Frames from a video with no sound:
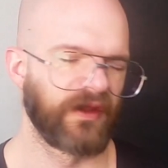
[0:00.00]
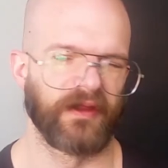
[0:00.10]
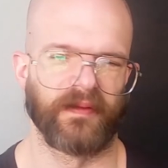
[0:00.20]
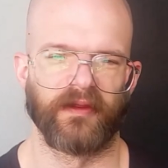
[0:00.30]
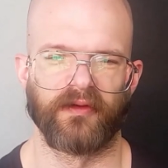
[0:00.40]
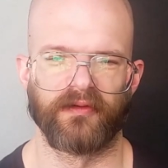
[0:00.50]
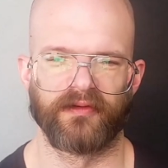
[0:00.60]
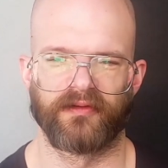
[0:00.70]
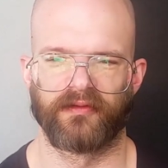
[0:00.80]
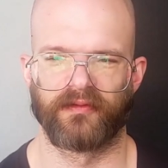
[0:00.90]
And
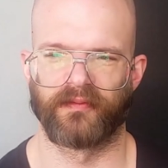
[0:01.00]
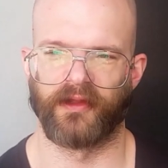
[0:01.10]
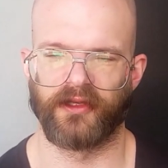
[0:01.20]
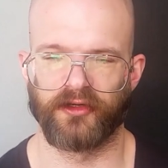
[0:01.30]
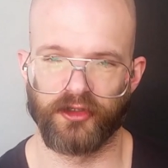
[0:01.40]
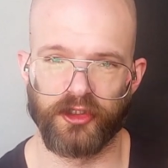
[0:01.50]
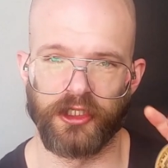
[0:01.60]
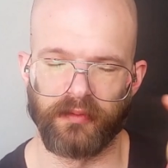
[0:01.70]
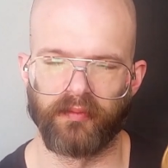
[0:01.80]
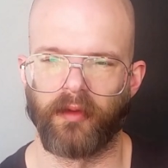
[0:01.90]
those like
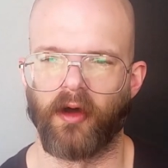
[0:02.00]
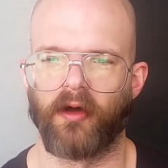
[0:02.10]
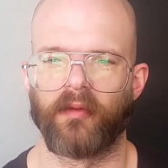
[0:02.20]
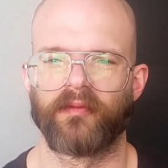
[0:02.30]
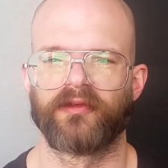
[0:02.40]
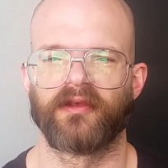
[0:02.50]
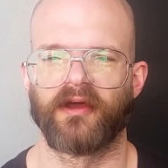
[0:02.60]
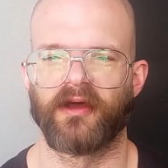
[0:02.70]
cheap balms